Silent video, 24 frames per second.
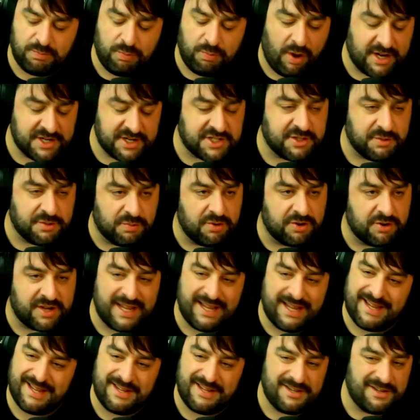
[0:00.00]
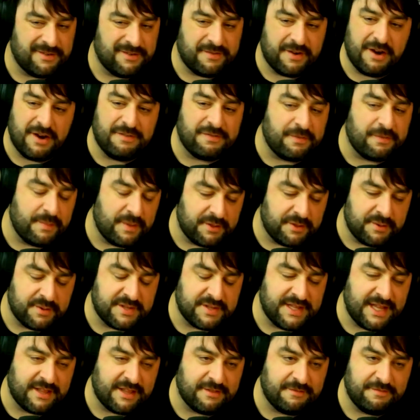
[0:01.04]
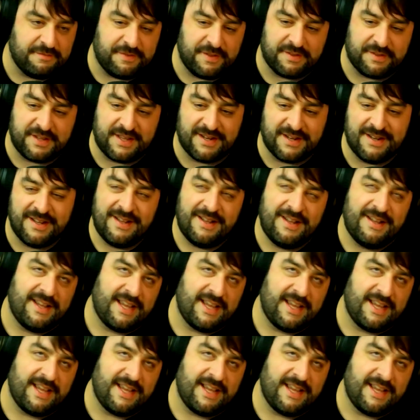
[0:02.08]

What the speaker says: watched The Rookie. You're very familiar with Nathan Fillion.